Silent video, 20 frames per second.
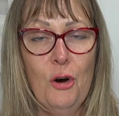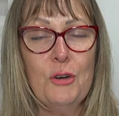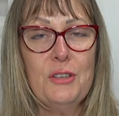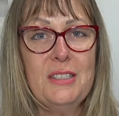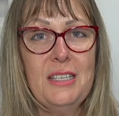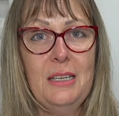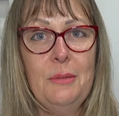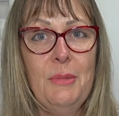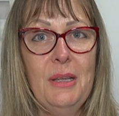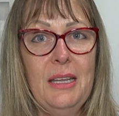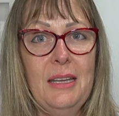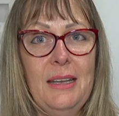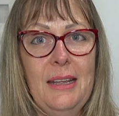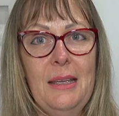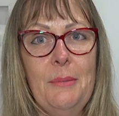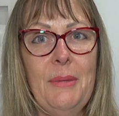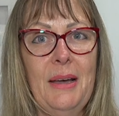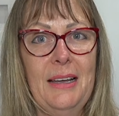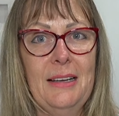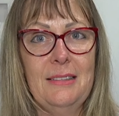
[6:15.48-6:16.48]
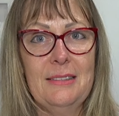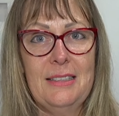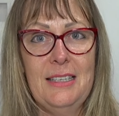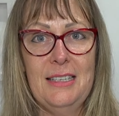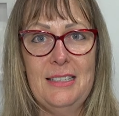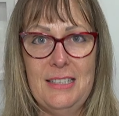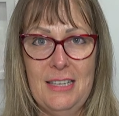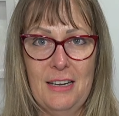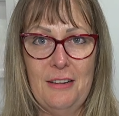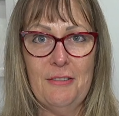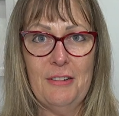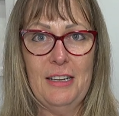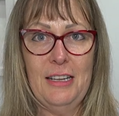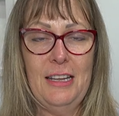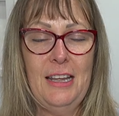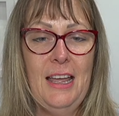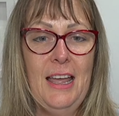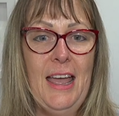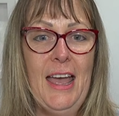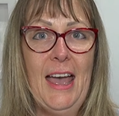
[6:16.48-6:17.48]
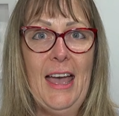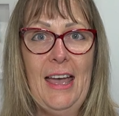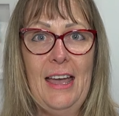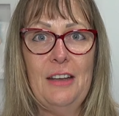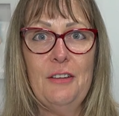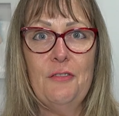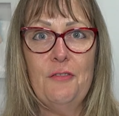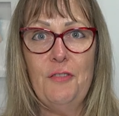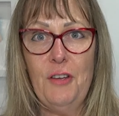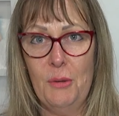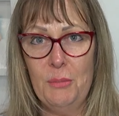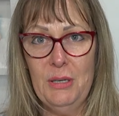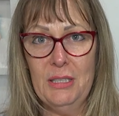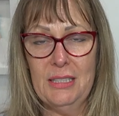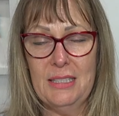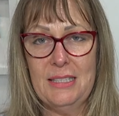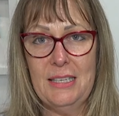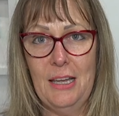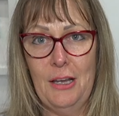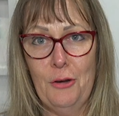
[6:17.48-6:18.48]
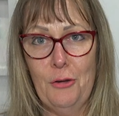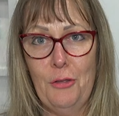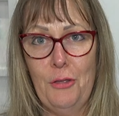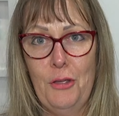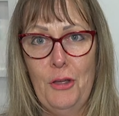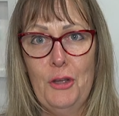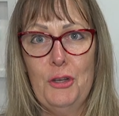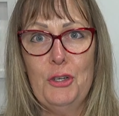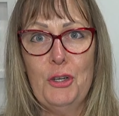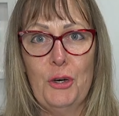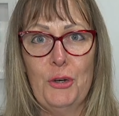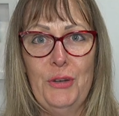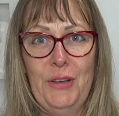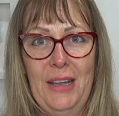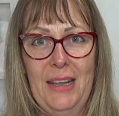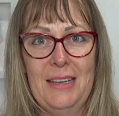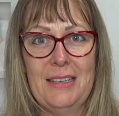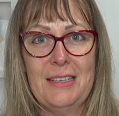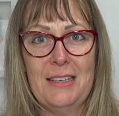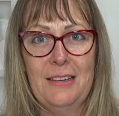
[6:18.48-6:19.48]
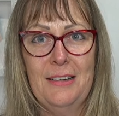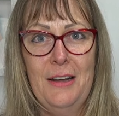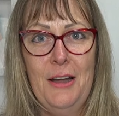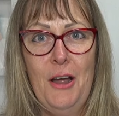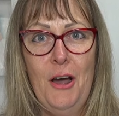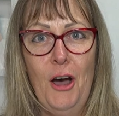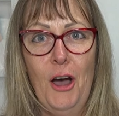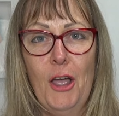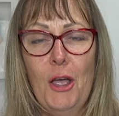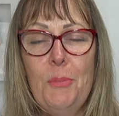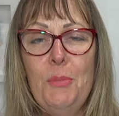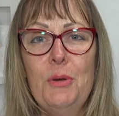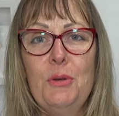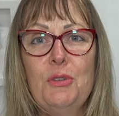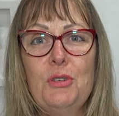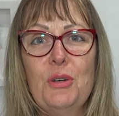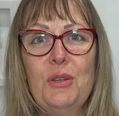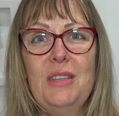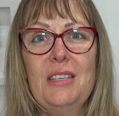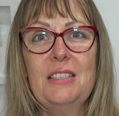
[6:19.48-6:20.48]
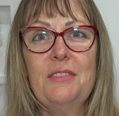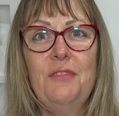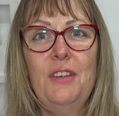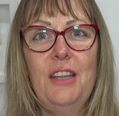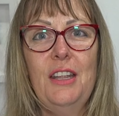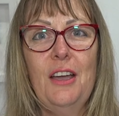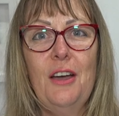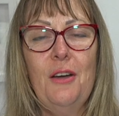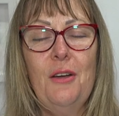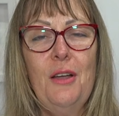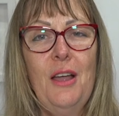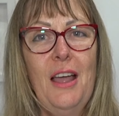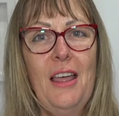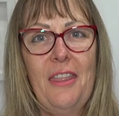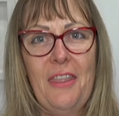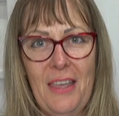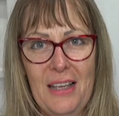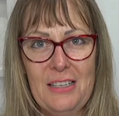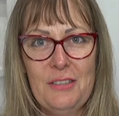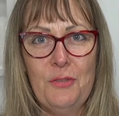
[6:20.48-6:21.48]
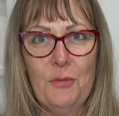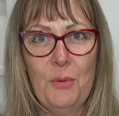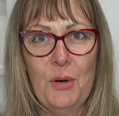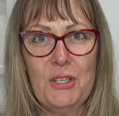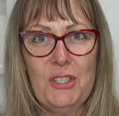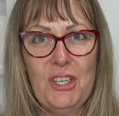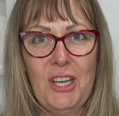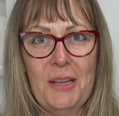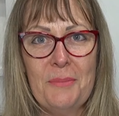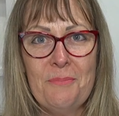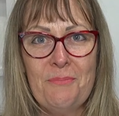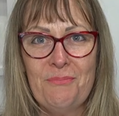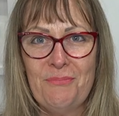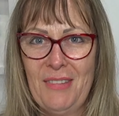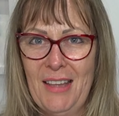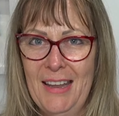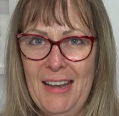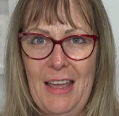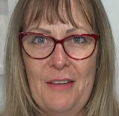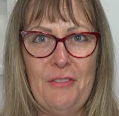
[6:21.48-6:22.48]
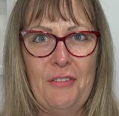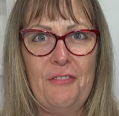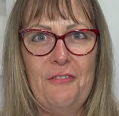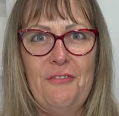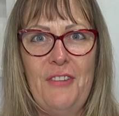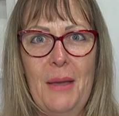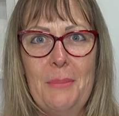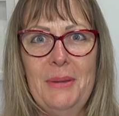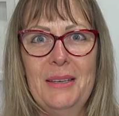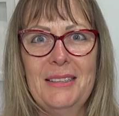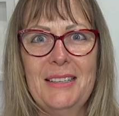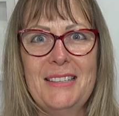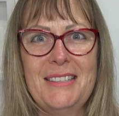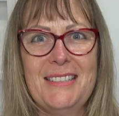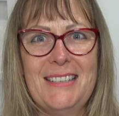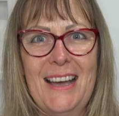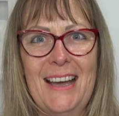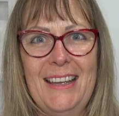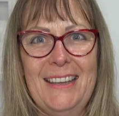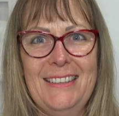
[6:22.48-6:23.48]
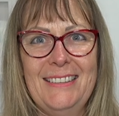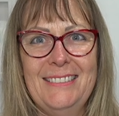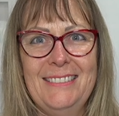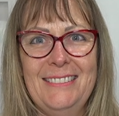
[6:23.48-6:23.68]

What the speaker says: or send me an email to terry@fabuloushealth.net. I hope you enjoyed this video. Thanks for watching and have a fabulous day.